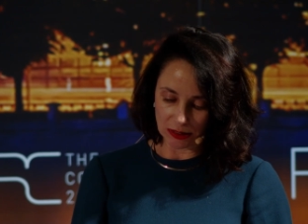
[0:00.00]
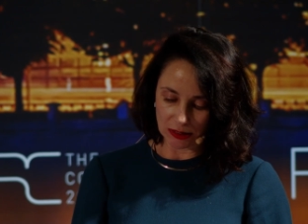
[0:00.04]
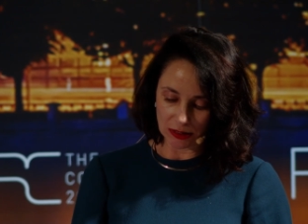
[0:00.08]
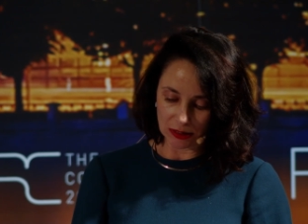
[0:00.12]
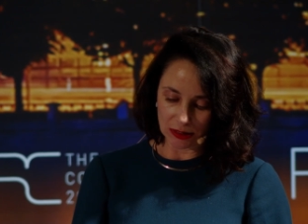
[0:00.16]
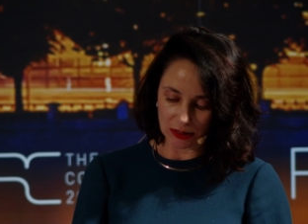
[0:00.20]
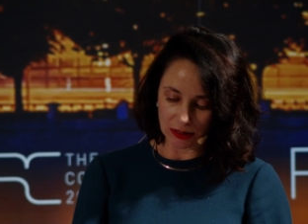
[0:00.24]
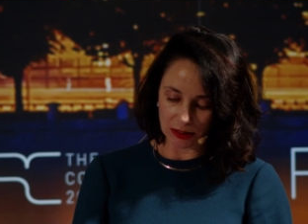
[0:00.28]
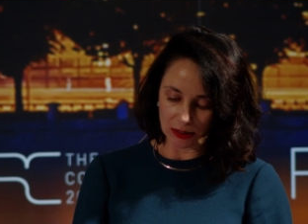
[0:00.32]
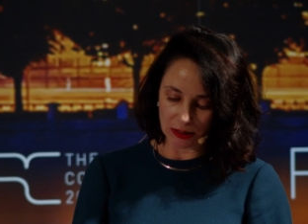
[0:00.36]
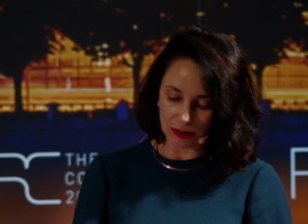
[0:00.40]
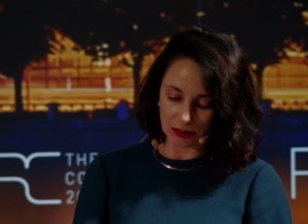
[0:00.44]

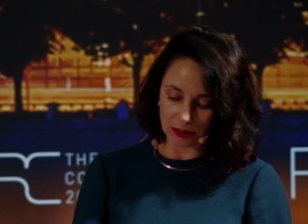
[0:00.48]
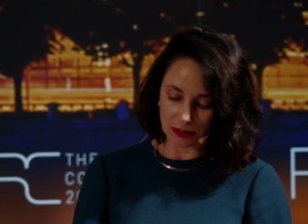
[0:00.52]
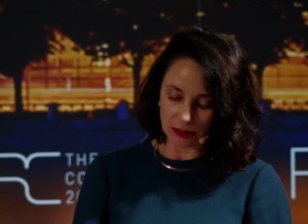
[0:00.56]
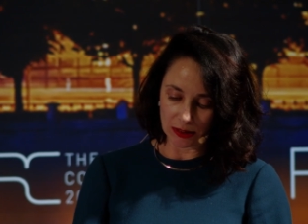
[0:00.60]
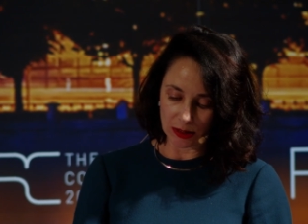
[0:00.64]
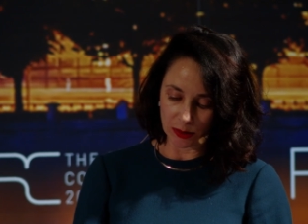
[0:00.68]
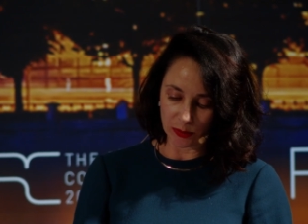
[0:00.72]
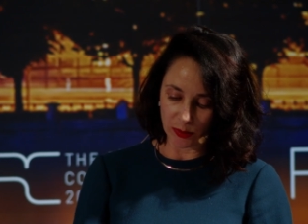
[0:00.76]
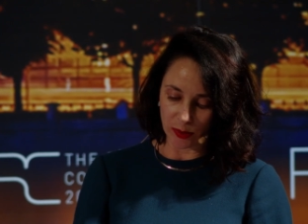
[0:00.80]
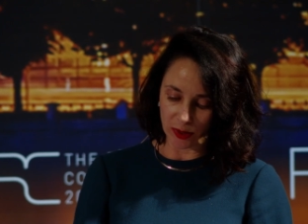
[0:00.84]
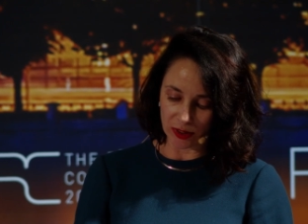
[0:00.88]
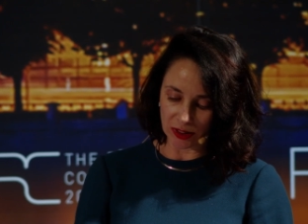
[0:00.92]
Uh,
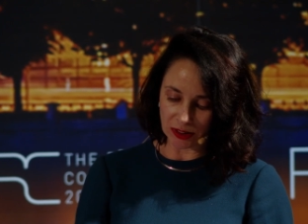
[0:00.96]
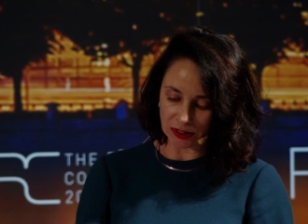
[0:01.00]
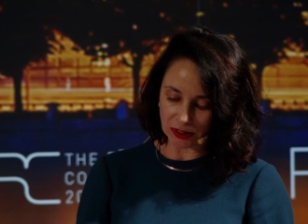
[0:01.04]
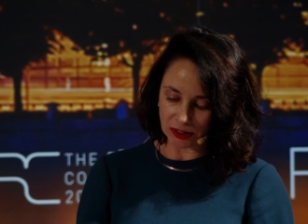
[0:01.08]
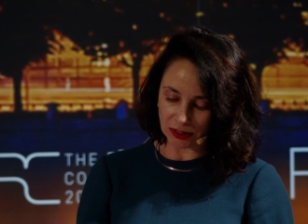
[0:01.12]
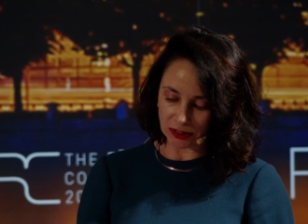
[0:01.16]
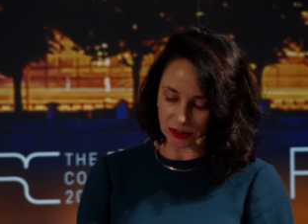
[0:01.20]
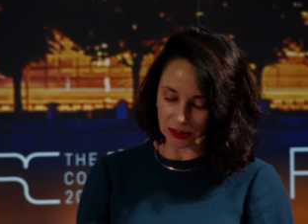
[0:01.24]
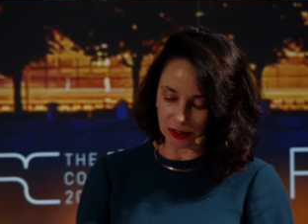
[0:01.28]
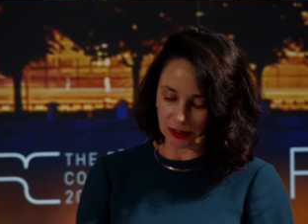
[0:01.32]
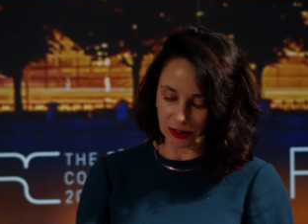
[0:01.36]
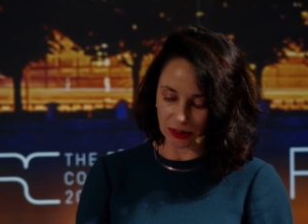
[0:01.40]
the
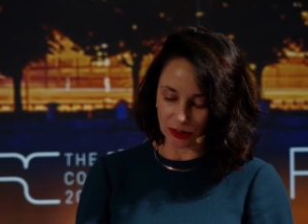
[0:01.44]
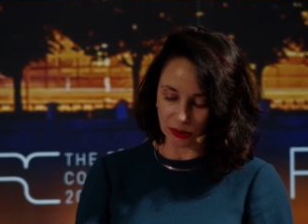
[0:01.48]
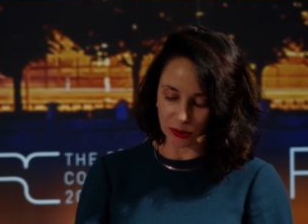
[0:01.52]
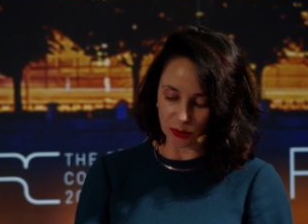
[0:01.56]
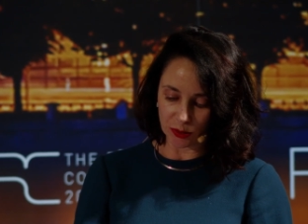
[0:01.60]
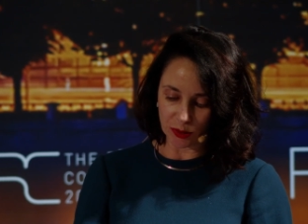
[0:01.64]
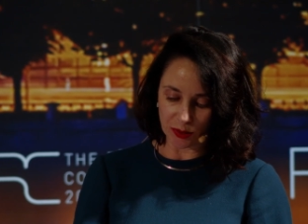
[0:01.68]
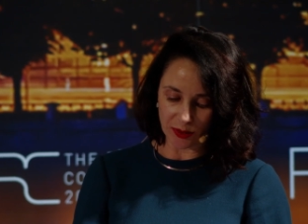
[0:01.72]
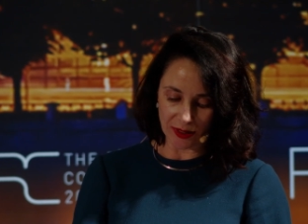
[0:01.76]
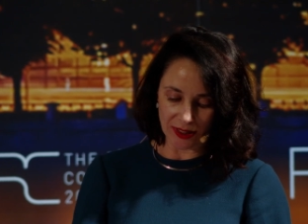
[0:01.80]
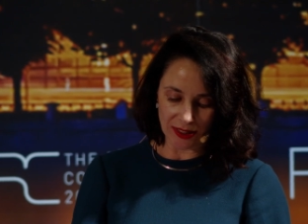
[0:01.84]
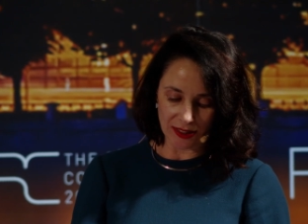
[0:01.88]
wars in
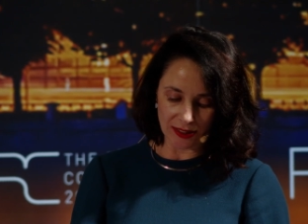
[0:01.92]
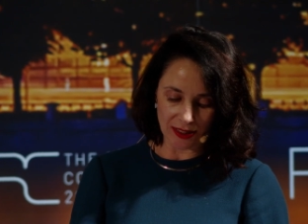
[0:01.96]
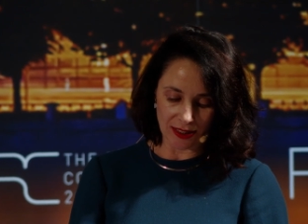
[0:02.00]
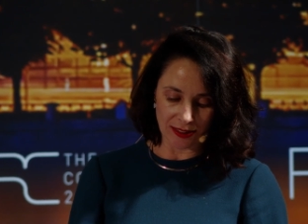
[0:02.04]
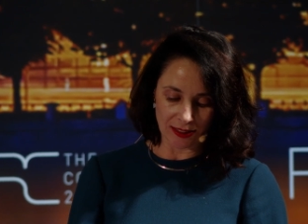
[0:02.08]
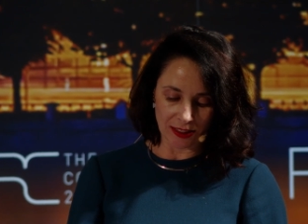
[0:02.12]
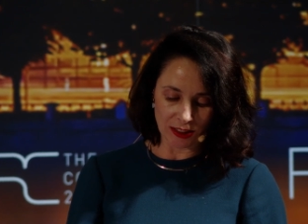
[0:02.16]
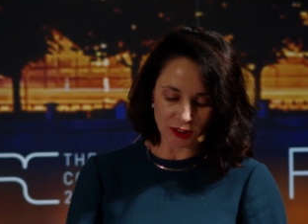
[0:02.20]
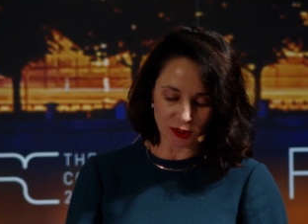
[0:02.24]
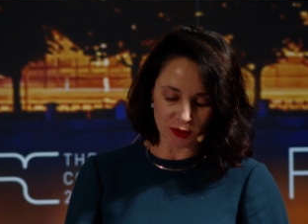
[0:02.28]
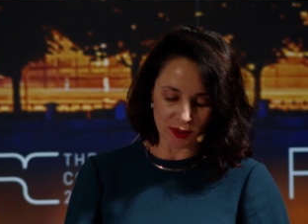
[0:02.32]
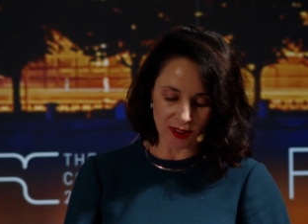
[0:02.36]
Ukraine and
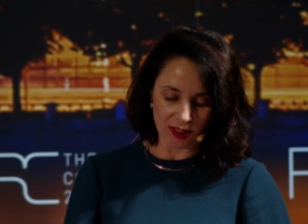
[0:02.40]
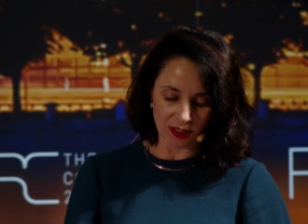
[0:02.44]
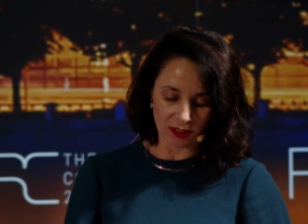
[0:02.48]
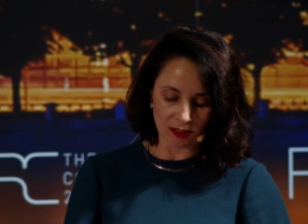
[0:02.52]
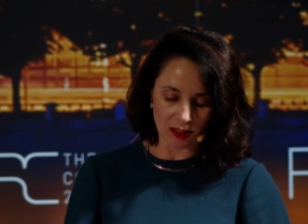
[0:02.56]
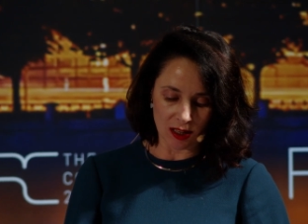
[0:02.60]
Israel